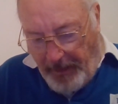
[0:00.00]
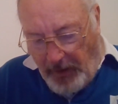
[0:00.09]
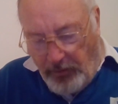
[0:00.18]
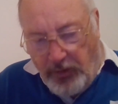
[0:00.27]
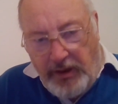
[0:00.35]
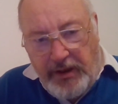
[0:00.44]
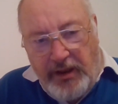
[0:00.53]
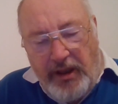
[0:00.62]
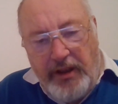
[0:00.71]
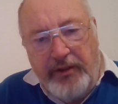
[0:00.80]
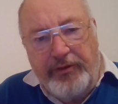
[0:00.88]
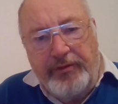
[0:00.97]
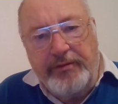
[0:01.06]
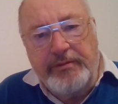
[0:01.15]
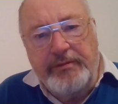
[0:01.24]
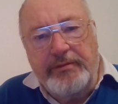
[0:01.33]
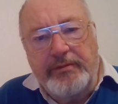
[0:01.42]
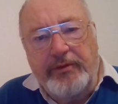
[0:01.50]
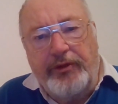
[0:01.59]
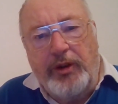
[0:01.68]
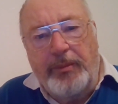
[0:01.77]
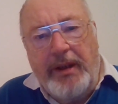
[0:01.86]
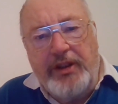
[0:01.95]
What kind of
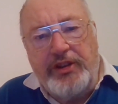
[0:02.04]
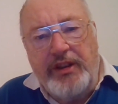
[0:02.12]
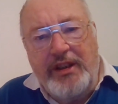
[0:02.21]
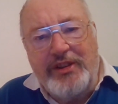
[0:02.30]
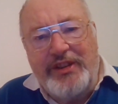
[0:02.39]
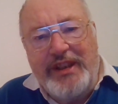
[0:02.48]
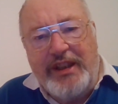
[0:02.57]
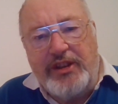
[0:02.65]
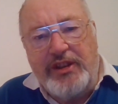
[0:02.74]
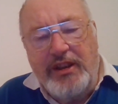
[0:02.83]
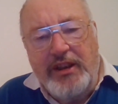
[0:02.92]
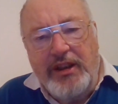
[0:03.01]
formation is this?